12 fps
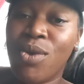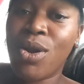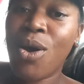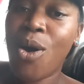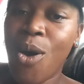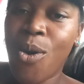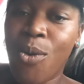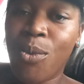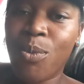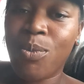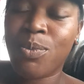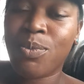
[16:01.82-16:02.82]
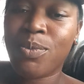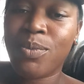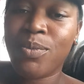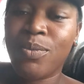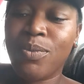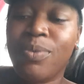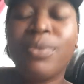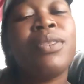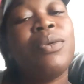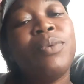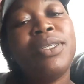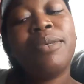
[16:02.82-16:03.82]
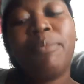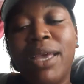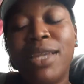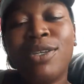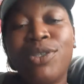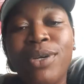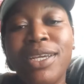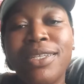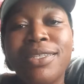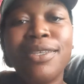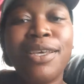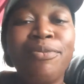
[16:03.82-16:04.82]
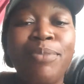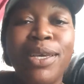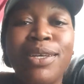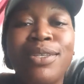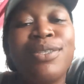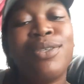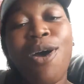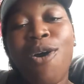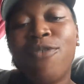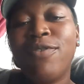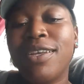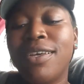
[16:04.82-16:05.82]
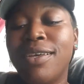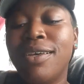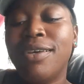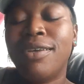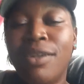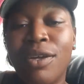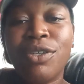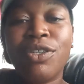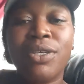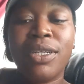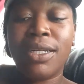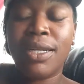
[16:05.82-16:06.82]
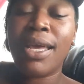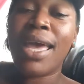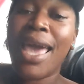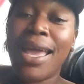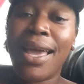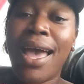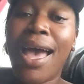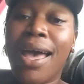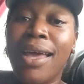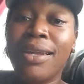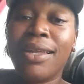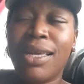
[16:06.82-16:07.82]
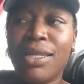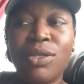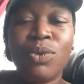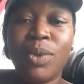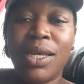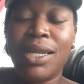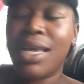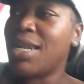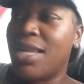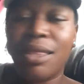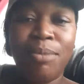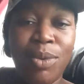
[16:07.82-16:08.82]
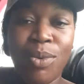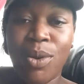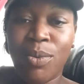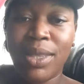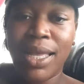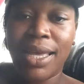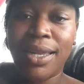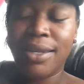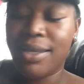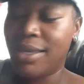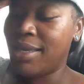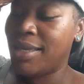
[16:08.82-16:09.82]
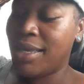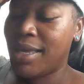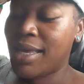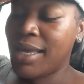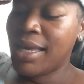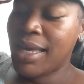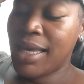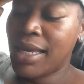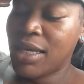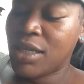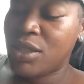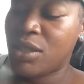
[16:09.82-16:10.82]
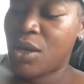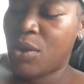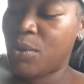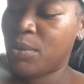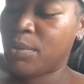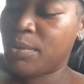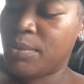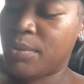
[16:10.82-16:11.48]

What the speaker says: run a home with some beta traits of being soft, nurturing, and kind and sweet, and nothing be wrong with that. So